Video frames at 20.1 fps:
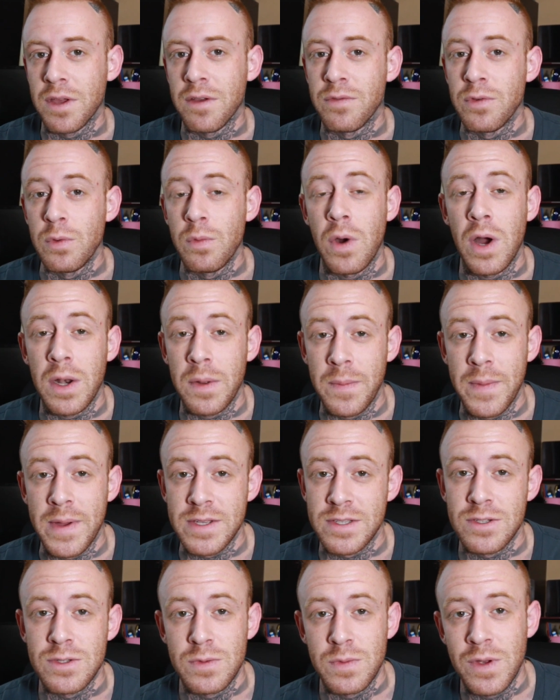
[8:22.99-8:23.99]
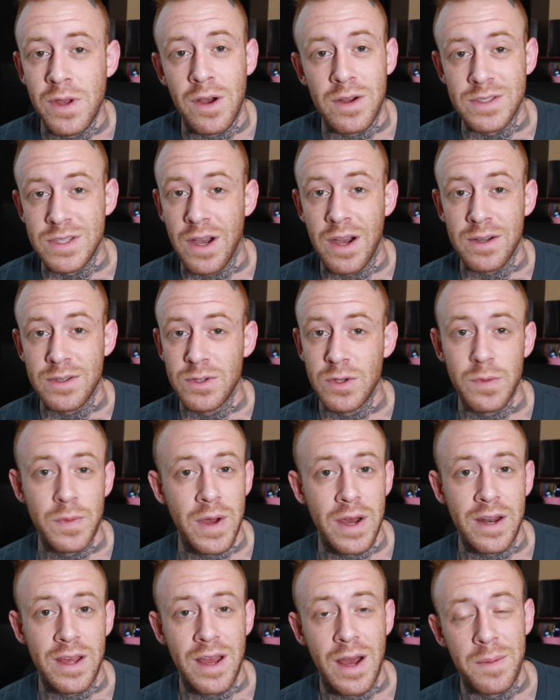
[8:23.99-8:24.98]
If you want to message me, I'll talk to you
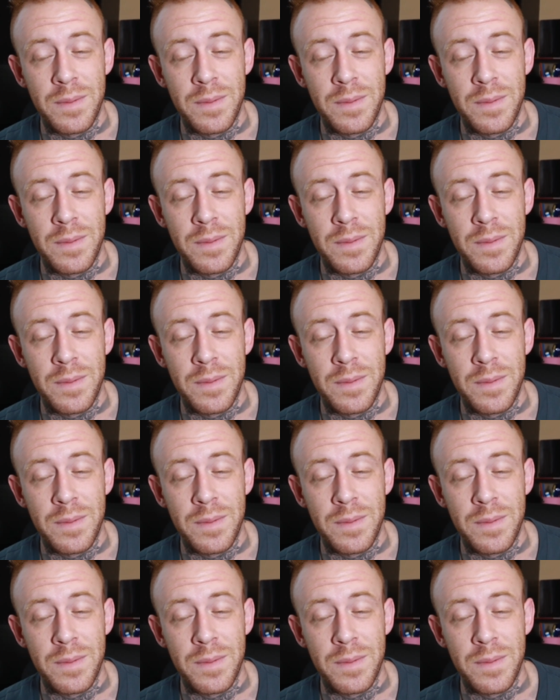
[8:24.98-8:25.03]
about it.